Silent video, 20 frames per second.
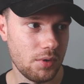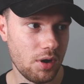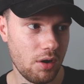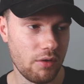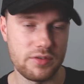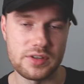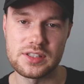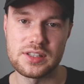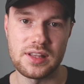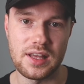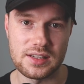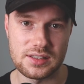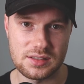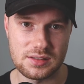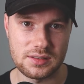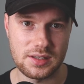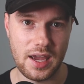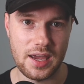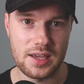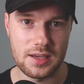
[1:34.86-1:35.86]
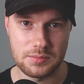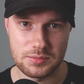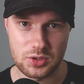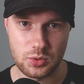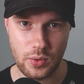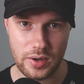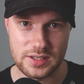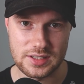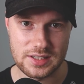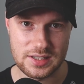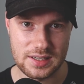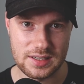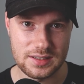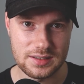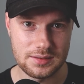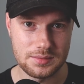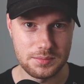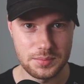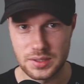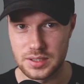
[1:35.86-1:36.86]
Obviously, that's KM20,
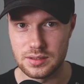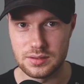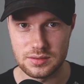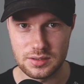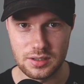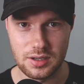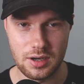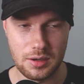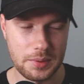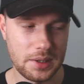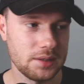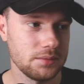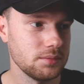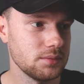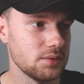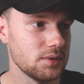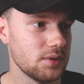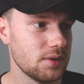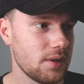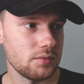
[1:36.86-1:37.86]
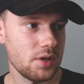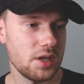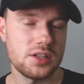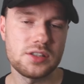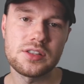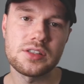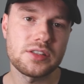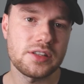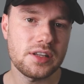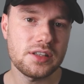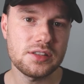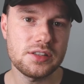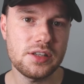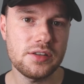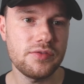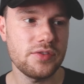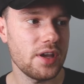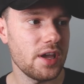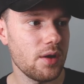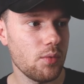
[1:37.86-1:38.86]
but you know what I mean. It's
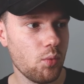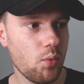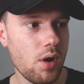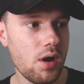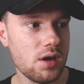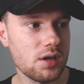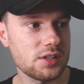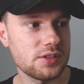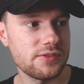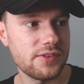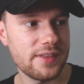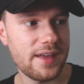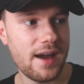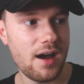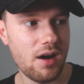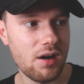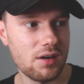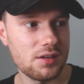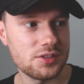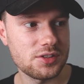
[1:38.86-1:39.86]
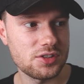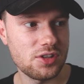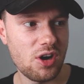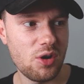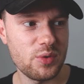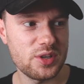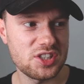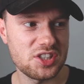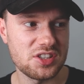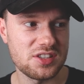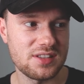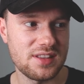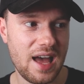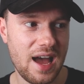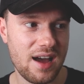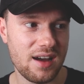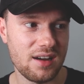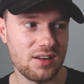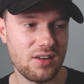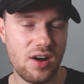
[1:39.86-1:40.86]
distinctive. It works for that art style. It's just
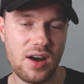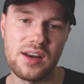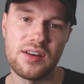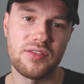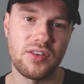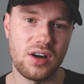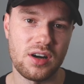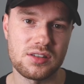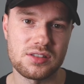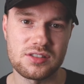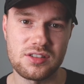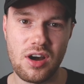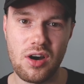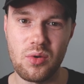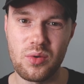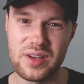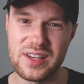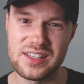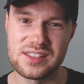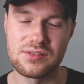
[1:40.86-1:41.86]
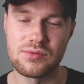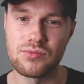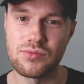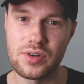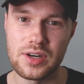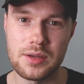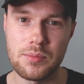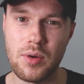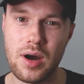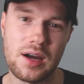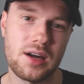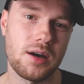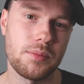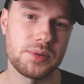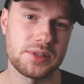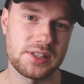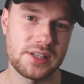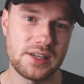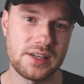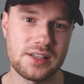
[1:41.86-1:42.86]
that kind of art style isn't really my cup
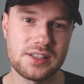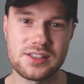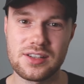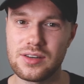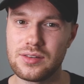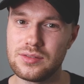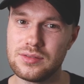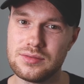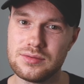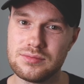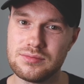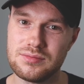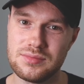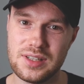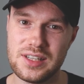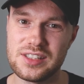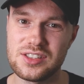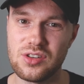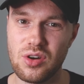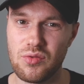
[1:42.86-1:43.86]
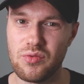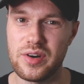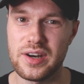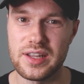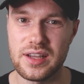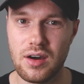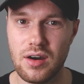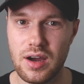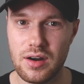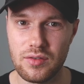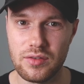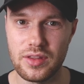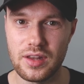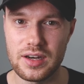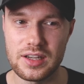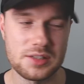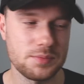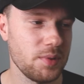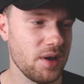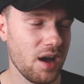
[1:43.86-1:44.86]
of tea, so it's not really higher on the
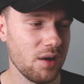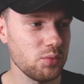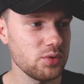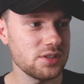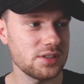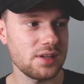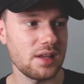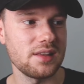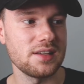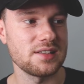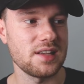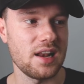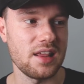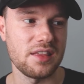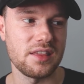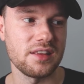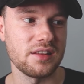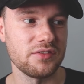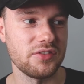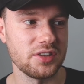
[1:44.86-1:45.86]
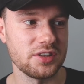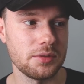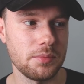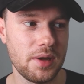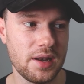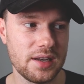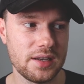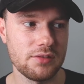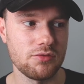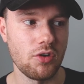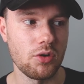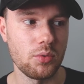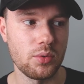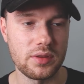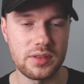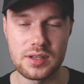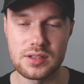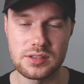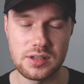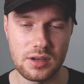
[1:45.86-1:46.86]
list. But I wouldn't say there's anything fundamentally wrong
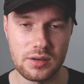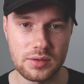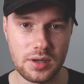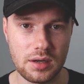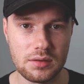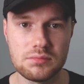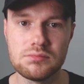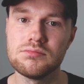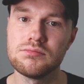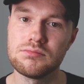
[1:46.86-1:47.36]
with this logo.